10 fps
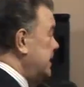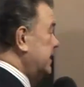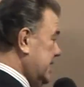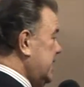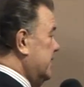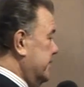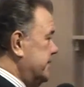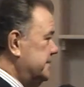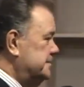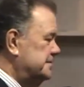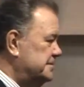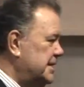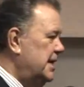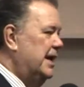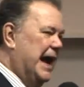be in health.
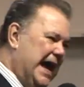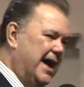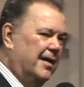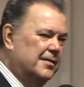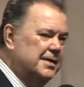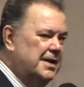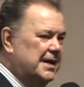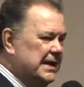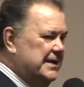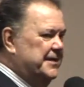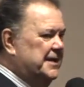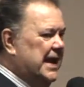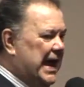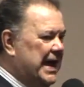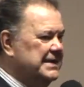How?
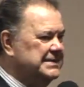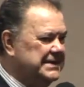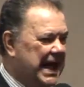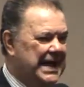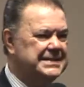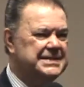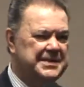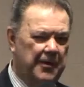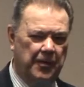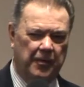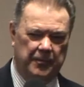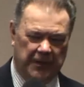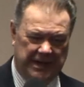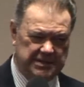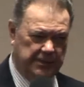Even as thy soul
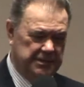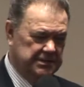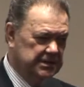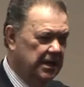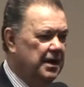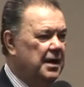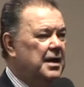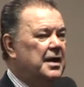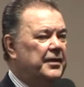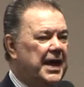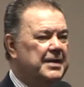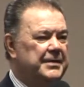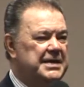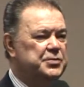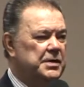prospers. That
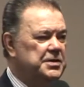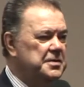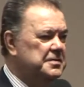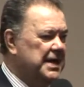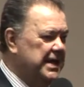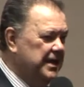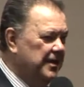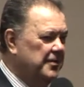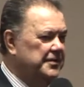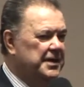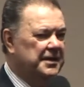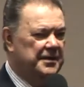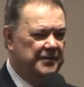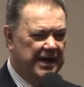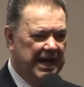means when you take on
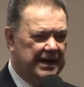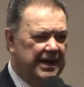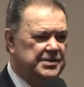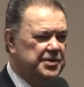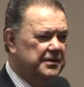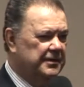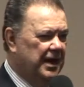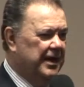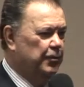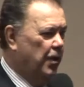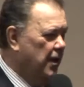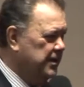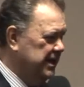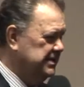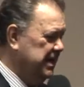the divine nature of God,
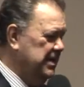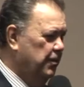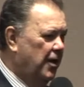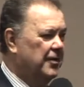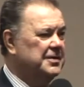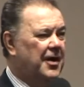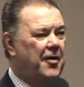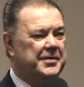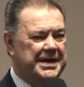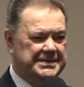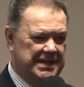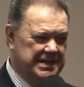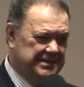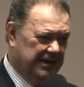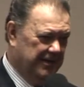walk as he walked, talk as
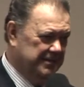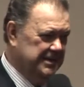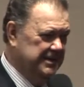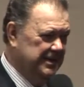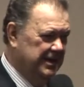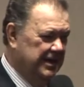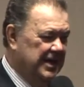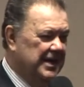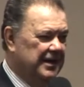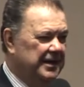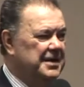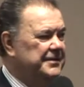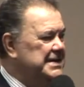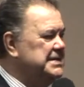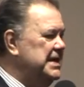he talked,
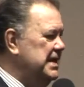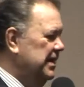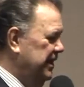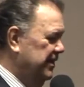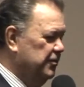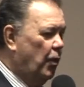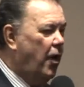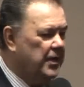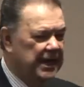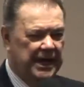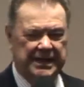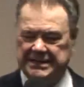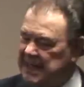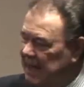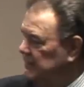live as he lived, walk in
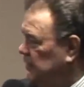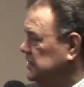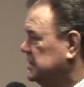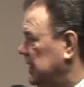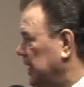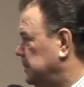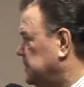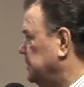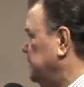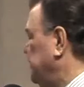exact footsteps,